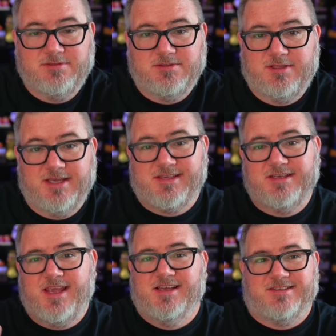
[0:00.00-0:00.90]
They
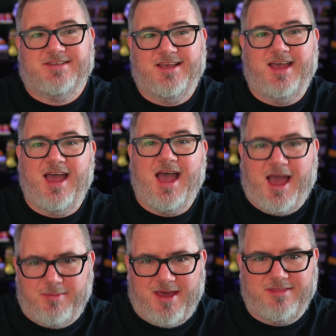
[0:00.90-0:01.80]
said yes.
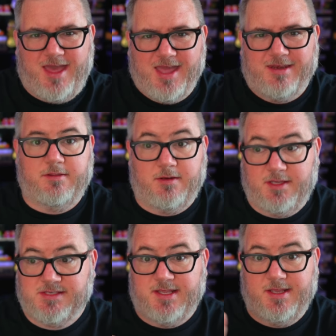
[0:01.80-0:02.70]
How about that? There
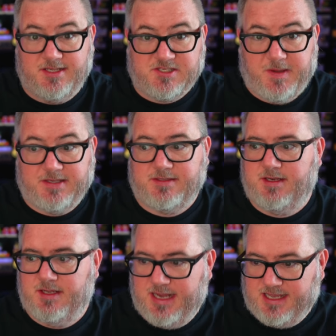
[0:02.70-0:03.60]
is an
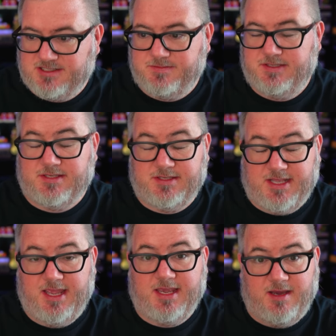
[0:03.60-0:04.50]
expected announcement
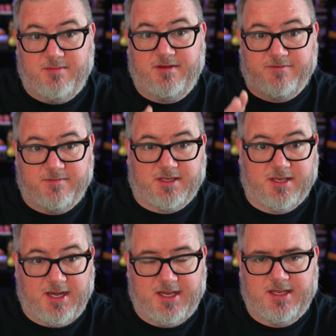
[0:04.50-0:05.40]
today coming from the
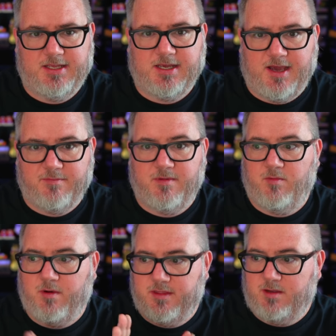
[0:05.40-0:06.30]
Canadian
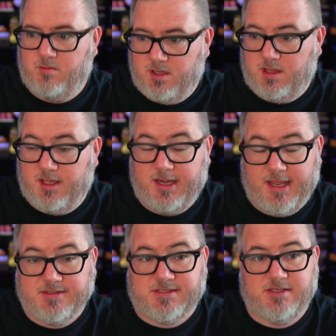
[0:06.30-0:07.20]
government where they will
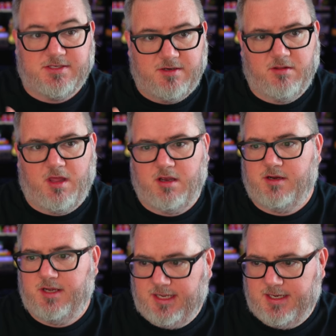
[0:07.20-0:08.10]
announce that you no
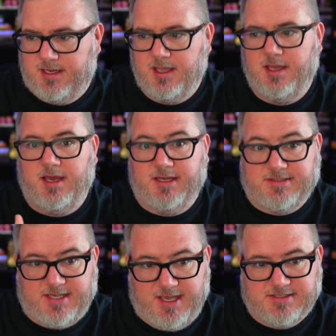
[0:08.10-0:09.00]
longer need a
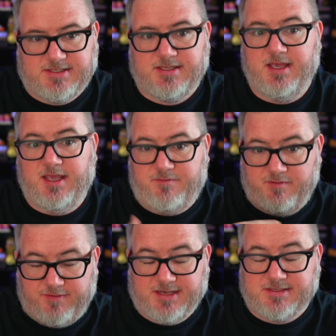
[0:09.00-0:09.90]
test if
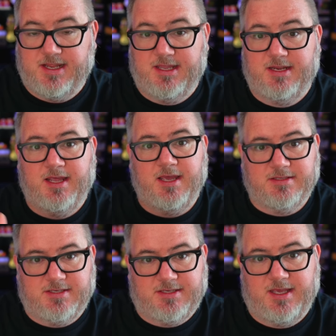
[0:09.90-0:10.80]
you're vaccinated
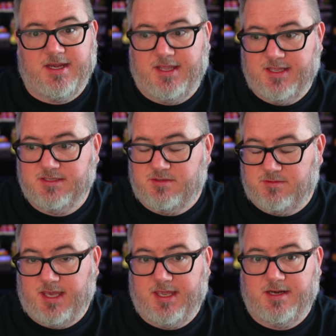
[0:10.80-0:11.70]
to get into
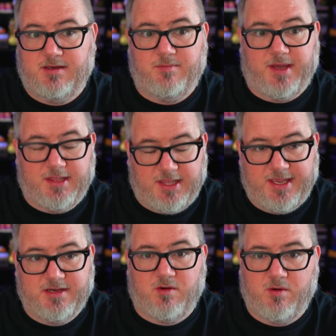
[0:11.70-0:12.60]
Canada by
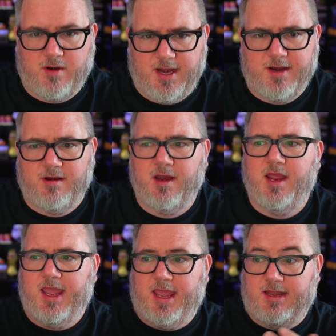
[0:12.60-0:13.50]
land or air.
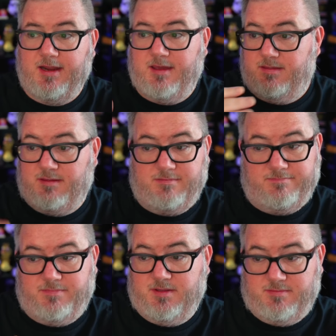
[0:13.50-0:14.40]
And
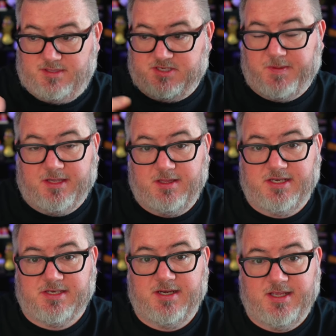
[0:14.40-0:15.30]
the
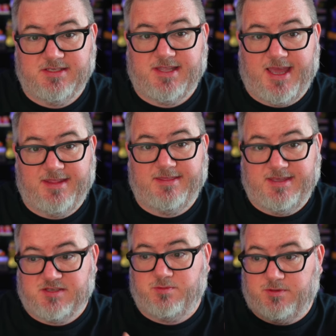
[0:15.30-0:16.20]
speculation is that
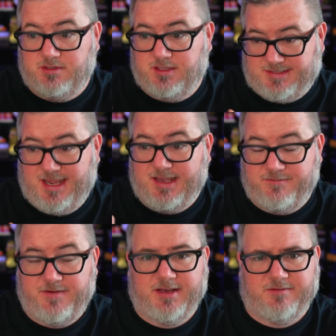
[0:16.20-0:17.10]
this will take
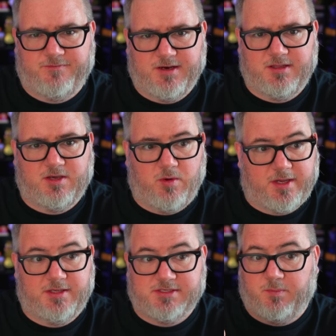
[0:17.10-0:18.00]
effect fairly
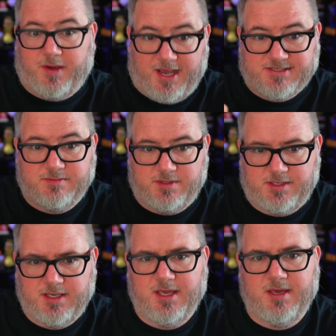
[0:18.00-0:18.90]
quickly. So
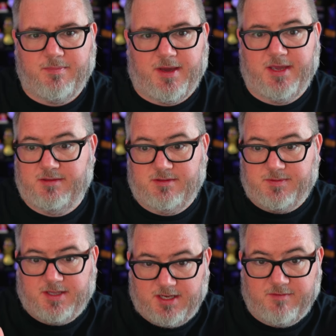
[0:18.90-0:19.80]
possibly by the
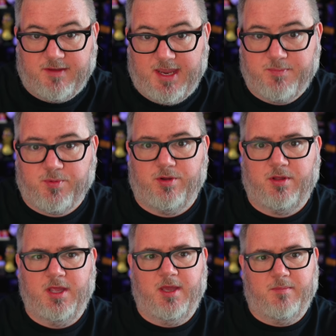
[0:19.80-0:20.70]
beginning of
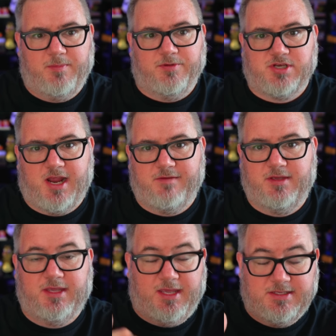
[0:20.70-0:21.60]
April, people
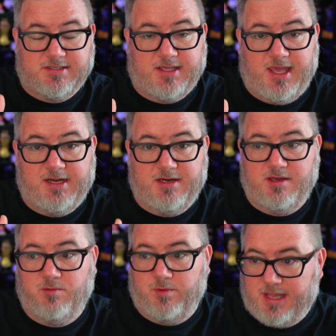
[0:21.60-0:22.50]
traveling into
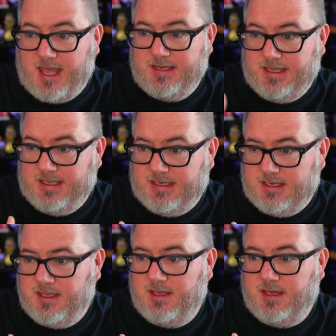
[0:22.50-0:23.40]
Canada will not
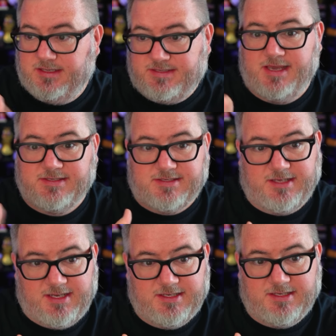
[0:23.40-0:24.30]
need a test to
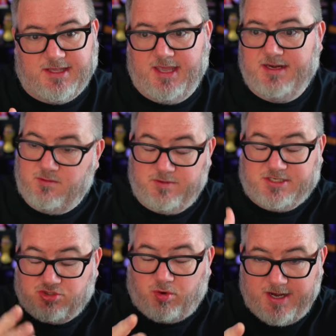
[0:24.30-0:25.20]
get into Canada, which
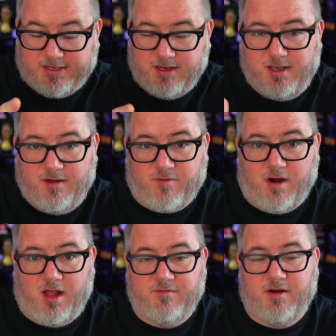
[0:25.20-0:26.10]
is great for
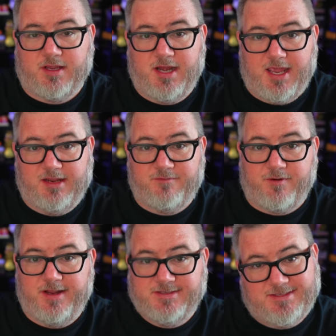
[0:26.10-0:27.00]
all of our Canadian
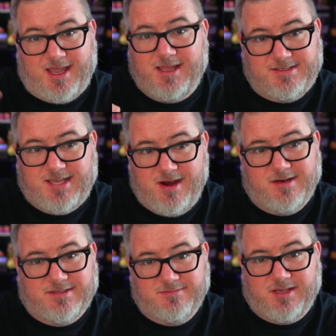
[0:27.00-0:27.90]
friends. Don
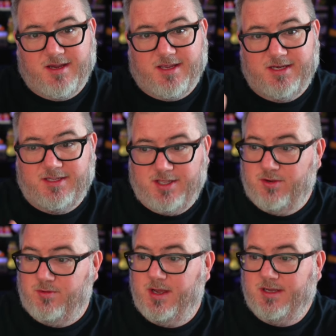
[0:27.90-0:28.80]
Terrace, I'm talking to
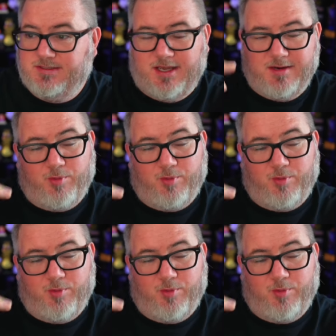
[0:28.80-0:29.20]
you. Doug